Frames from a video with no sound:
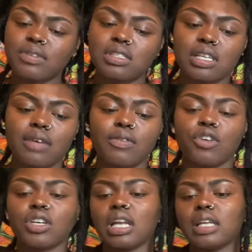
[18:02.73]
self, if
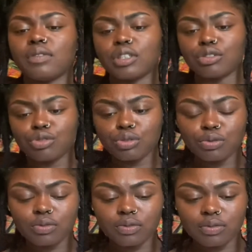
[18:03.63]
you're not living in
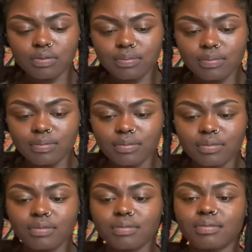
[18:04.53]
truth,
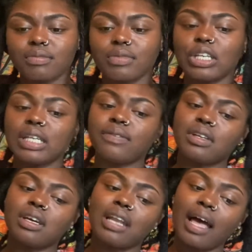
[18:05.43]
you're living
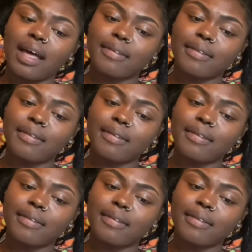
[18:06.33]
a lie.